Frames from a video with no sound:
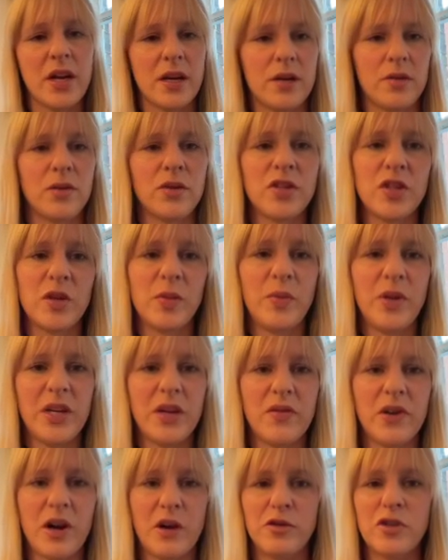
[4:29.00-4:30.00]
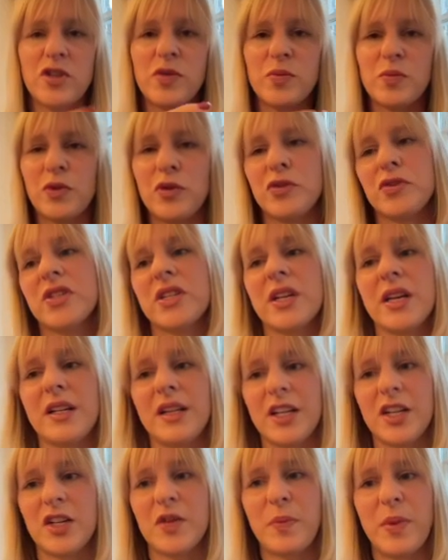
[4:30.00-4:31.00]
can also be around small scale
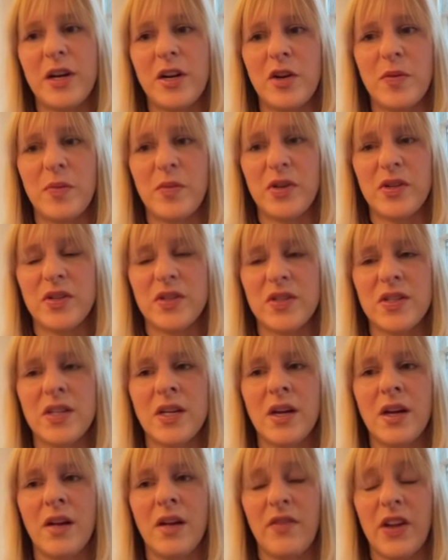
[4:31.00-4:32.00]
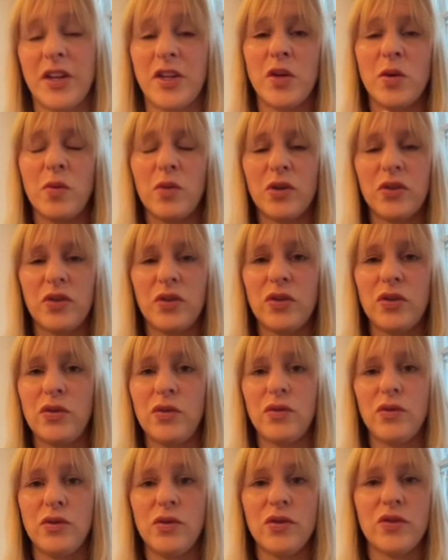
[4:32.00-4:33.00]
experiments that you want to do
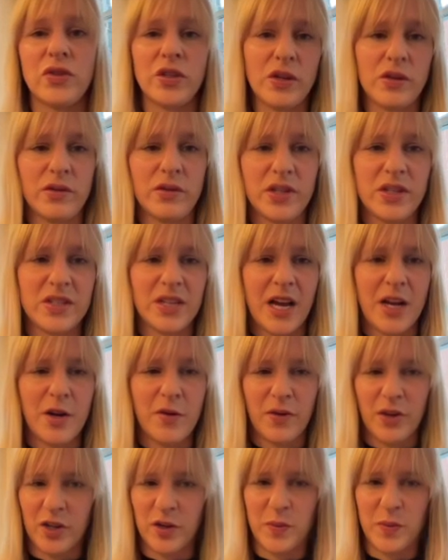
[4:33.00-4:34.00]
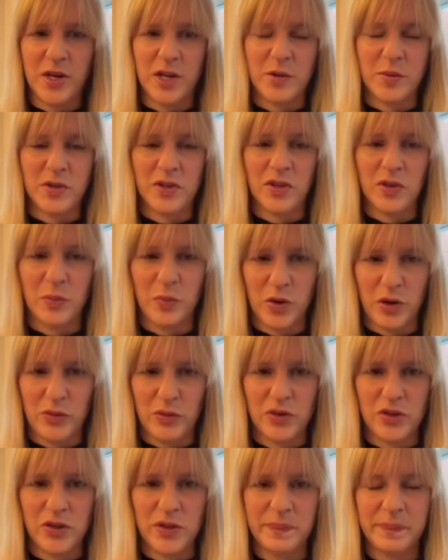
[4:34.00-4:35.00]
using your design of experiment
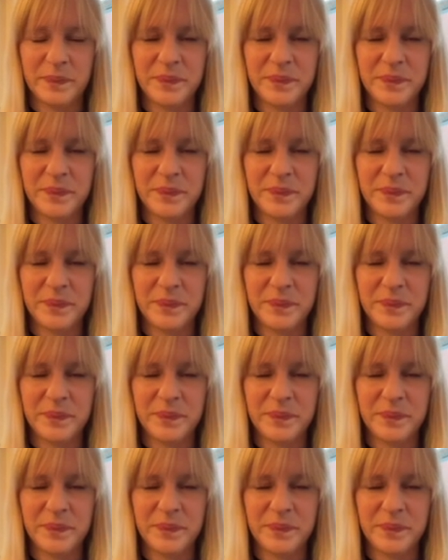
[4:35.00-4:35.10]
approach.